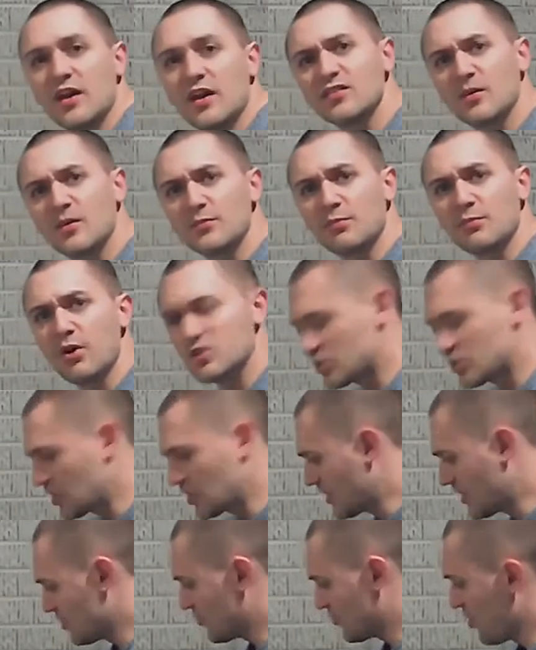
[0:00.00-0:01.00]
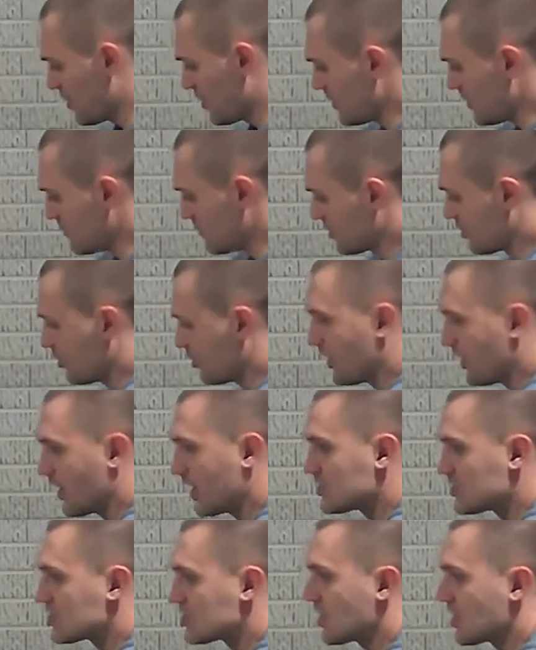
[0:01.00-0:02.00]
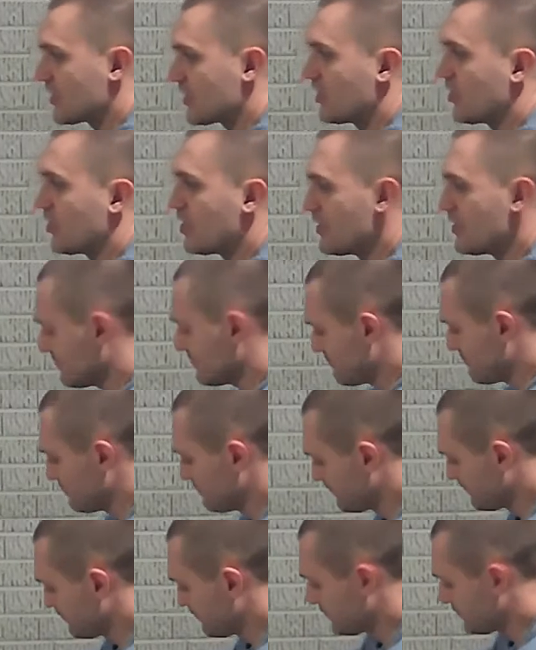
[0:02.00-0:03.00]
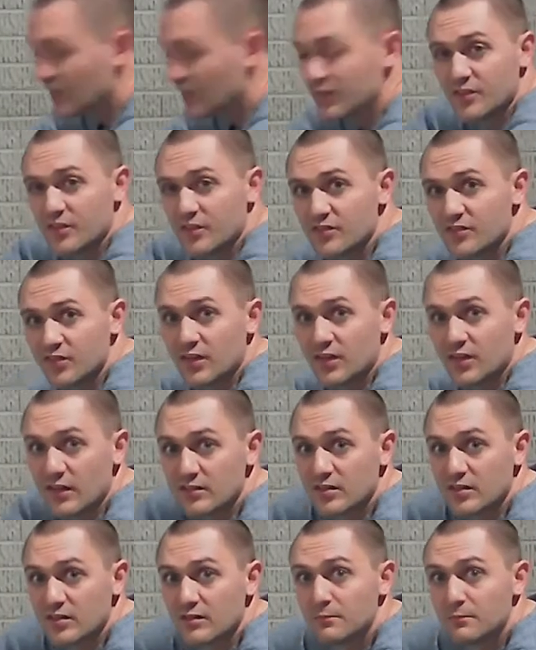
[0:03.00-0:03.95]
is up to pressure here at 30. I'm going to go ahead and shut it off and disconnect.